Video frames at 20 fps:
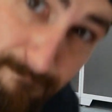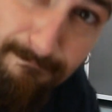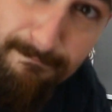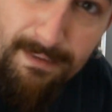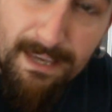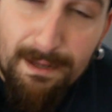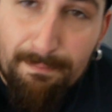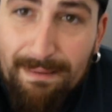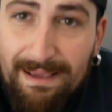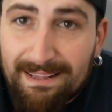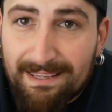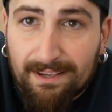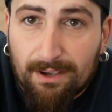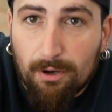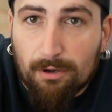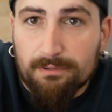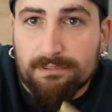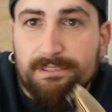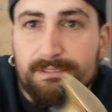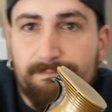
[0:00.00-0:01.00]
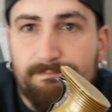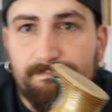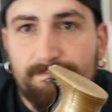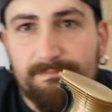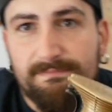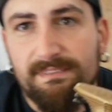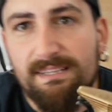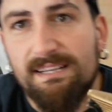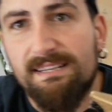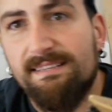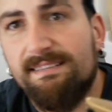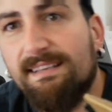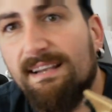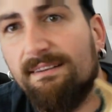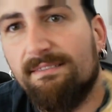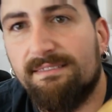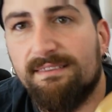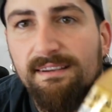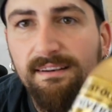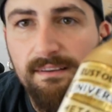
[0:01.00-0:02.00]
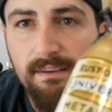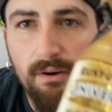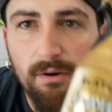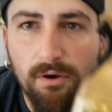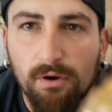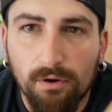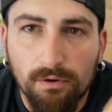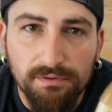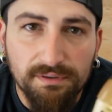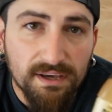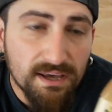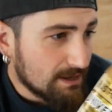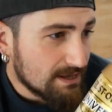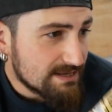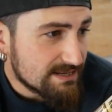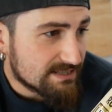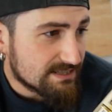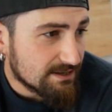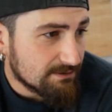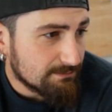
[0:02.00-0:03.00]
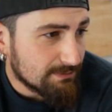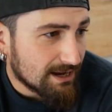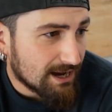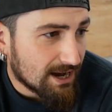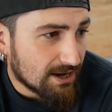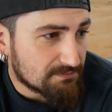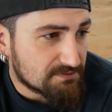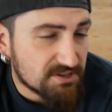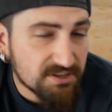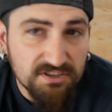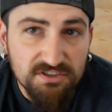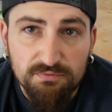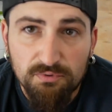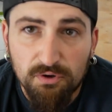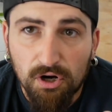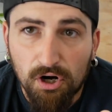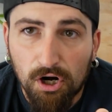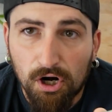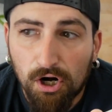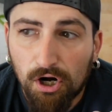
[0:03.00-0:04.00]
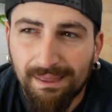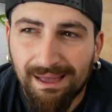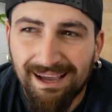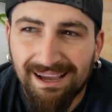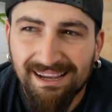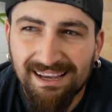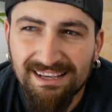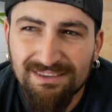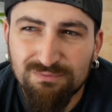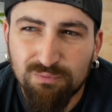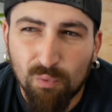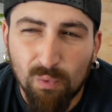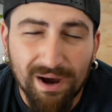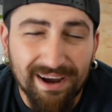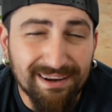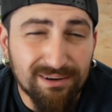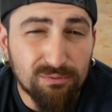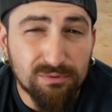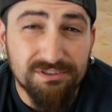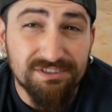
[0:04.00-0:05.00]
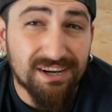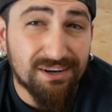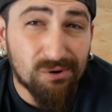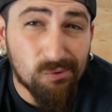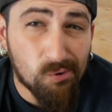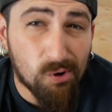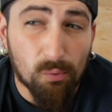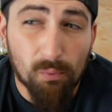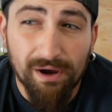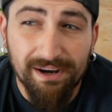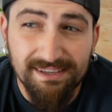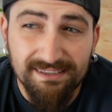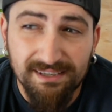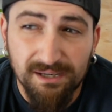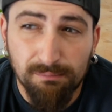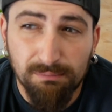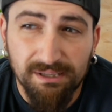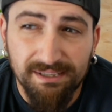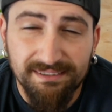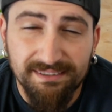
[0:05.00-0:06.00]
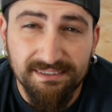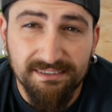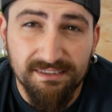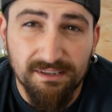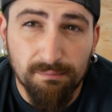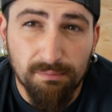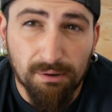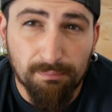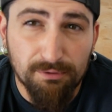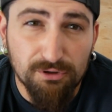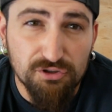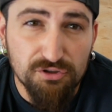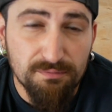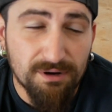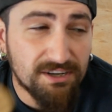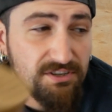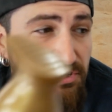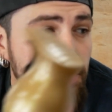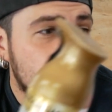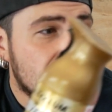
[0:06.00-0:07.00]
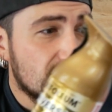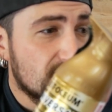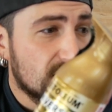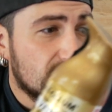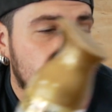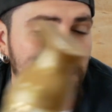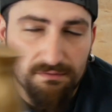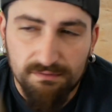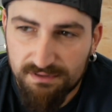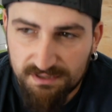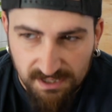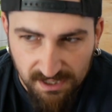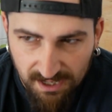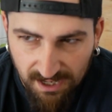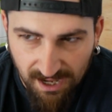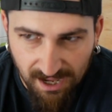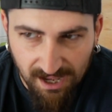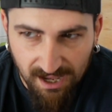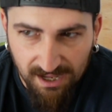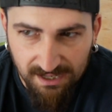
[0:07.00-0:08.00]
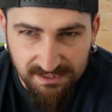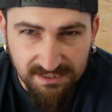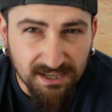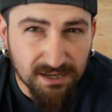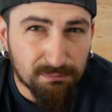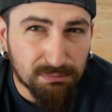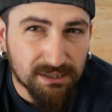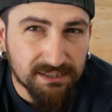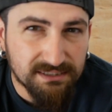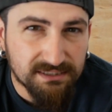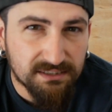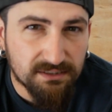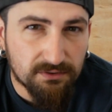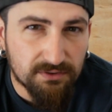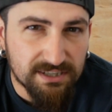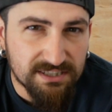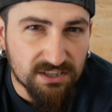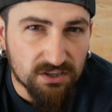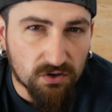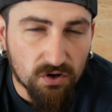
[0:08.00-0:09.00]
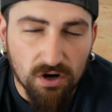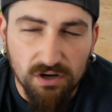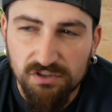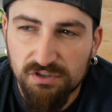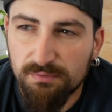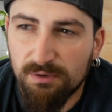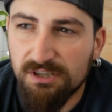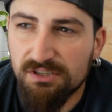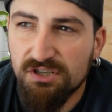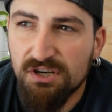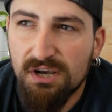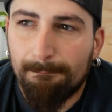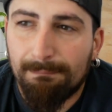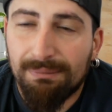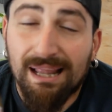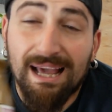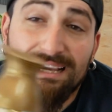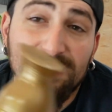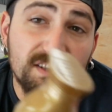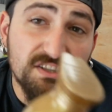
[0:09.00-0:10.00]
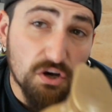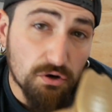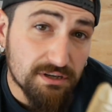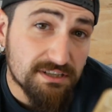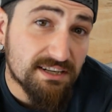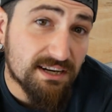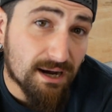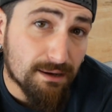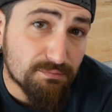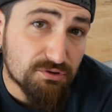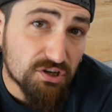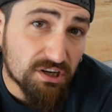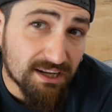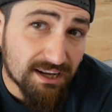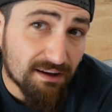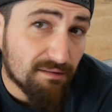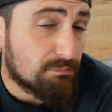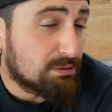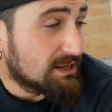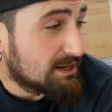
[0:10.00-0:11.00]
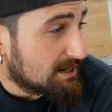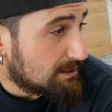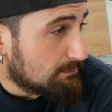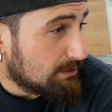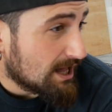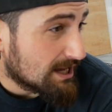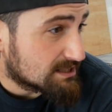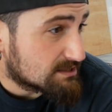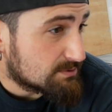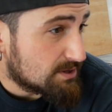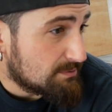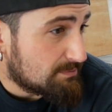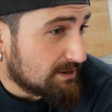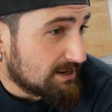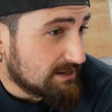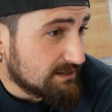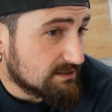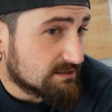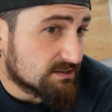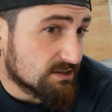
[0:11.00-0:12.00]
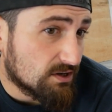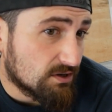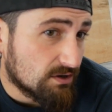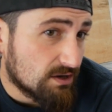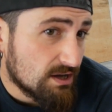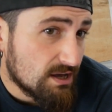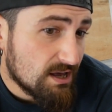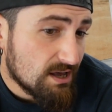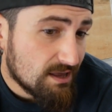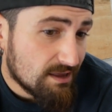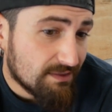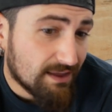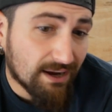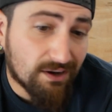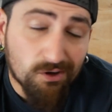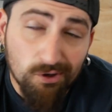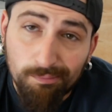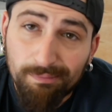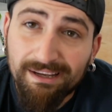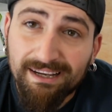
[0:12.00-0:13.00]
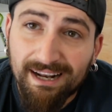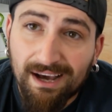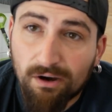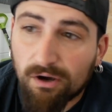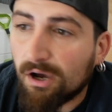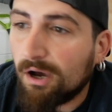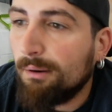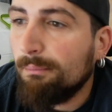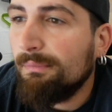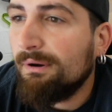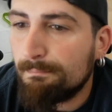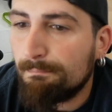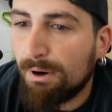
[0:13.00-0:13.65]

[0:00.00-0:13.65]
Gonna paint it gold. I decided I was gonna go gold. Some of my options were, I guess, white, which I don't want white. It's gonna blend into the bumper too much. It's gonna blend into the rest of the car too much. Black is always an option. I have plenty of black spray paint, so that could be an outcome.